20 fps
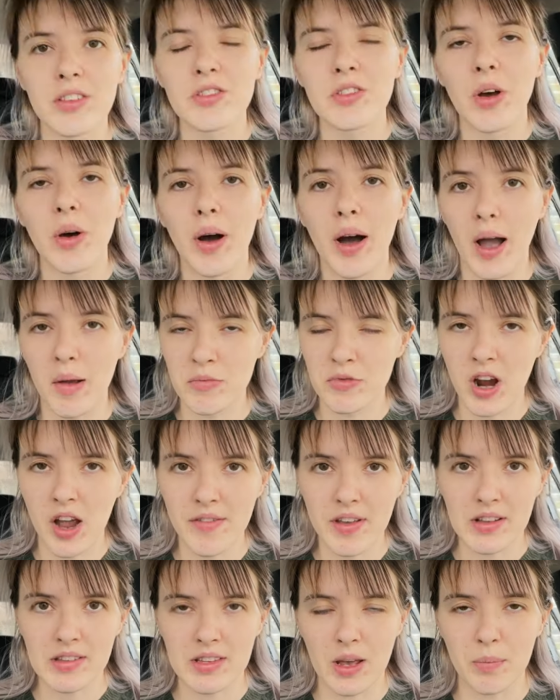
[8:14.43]
so I'm
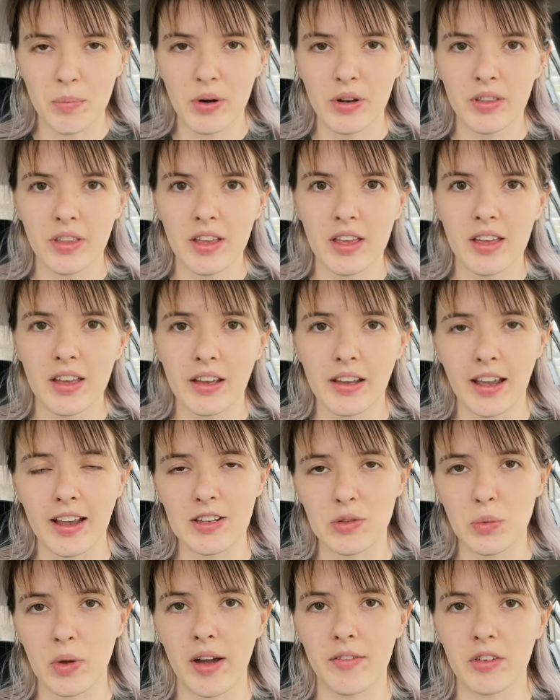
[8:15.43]
driving separately in
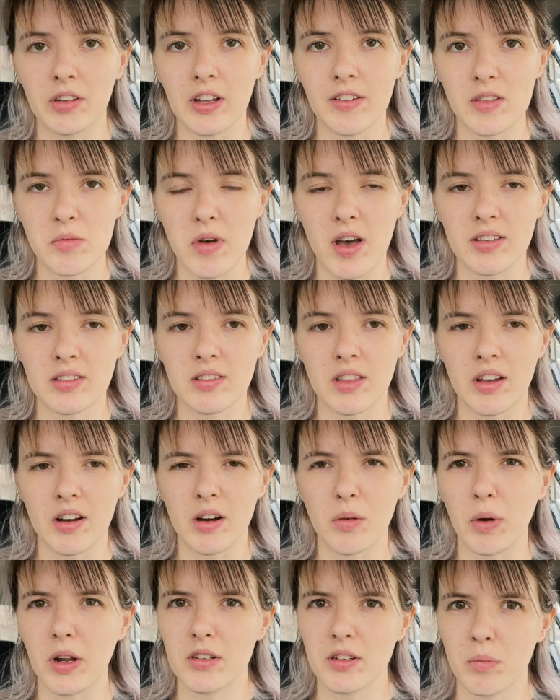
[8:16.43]
case we have to leave the bus there,
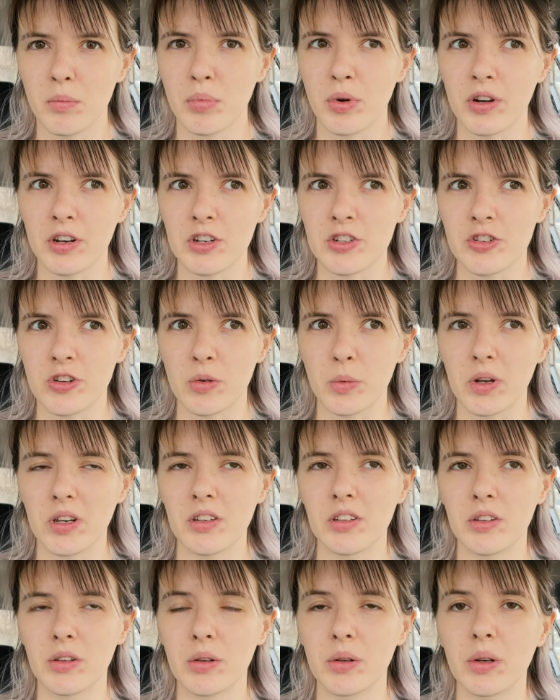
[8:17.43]
which I'm pretty sure we
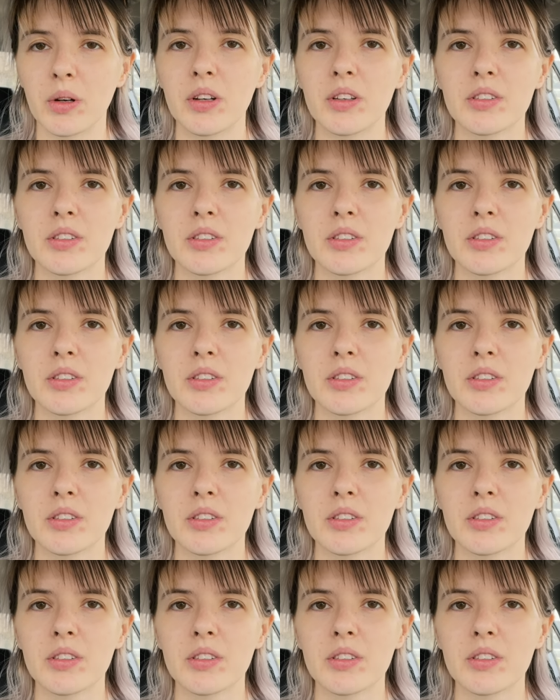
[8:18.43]
do.